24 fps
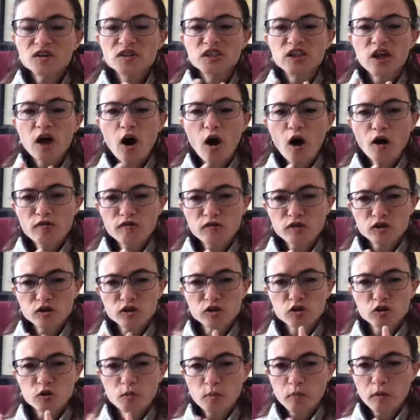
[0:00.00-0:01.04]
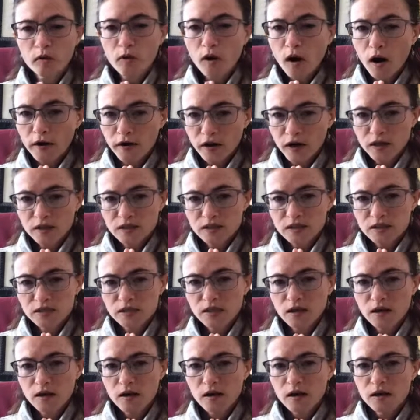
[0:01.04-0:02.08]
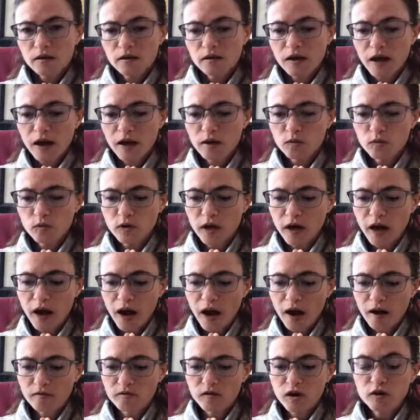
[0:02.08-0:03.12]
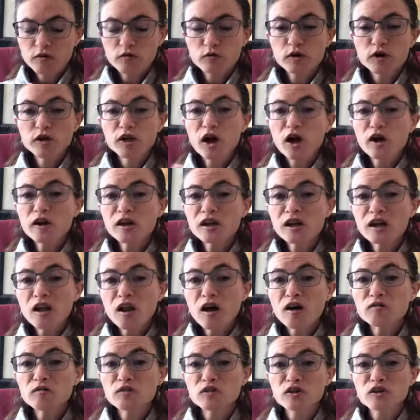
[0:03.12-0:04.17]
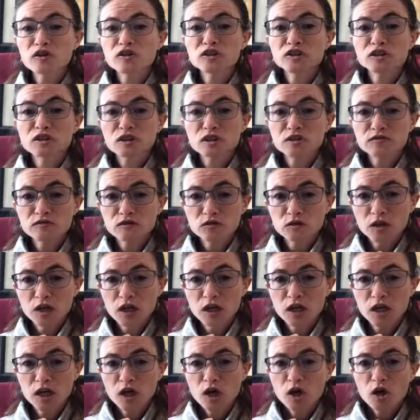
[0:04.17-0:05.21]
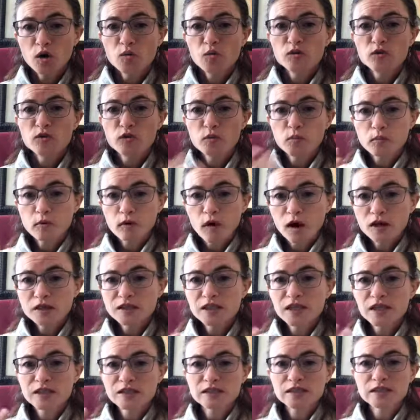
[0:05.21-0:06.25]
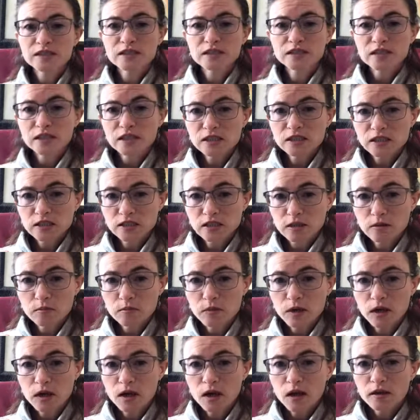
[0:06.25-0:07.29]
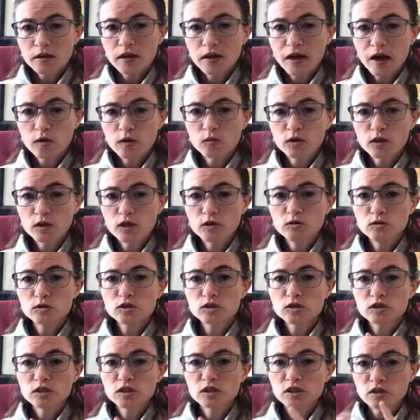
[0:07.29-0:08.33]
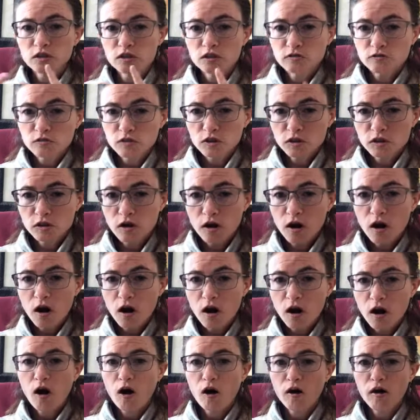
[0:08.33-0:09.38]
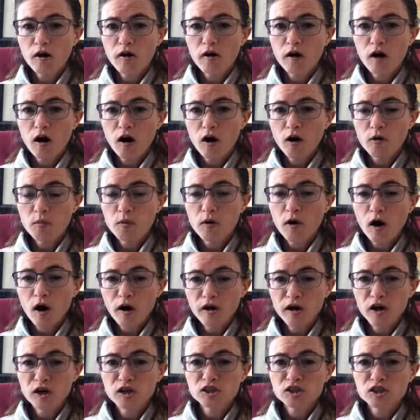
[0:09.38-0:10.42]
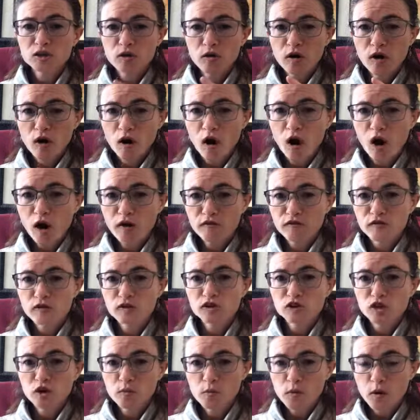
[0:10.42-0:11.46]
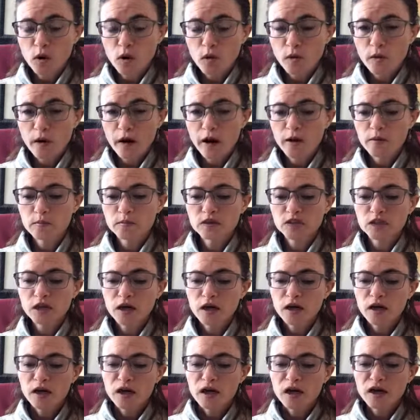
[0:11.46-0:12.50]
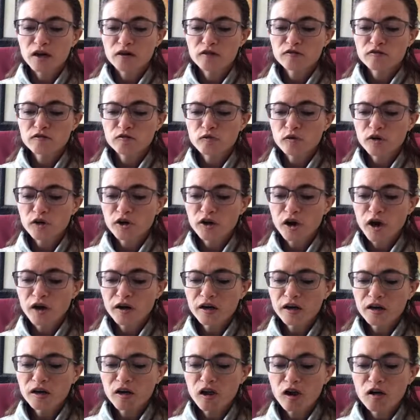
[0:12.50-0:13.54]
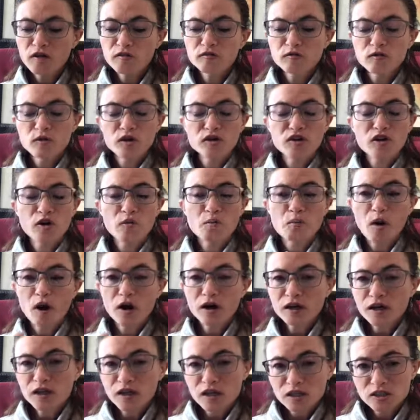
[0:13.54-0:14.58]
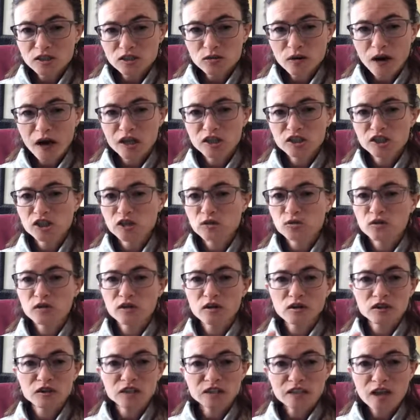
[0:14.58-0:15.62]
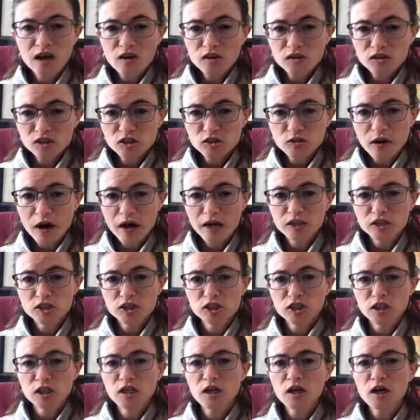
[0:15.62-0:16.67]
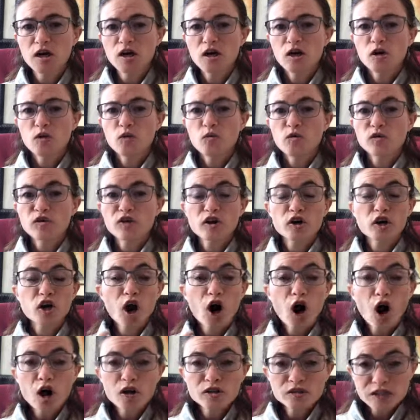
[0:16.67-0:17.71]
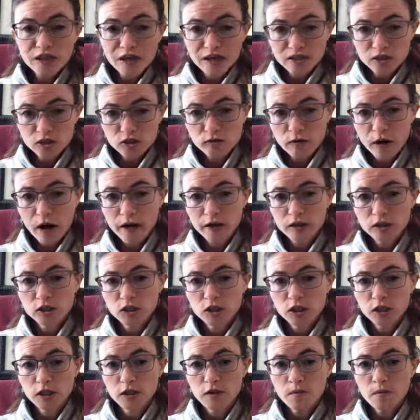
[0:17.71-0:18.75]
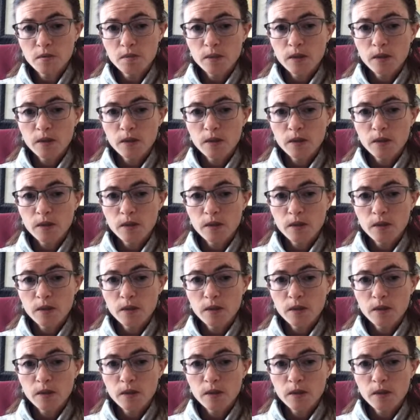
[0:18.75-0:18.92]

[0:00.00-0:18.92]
the offers or the products that we have, if we're not in love with our delivery, with the process, the system that we use to deliver our products or our offers, our programs, if we're not in love with our marketing strategy, with our sales strategy, with our content strategy,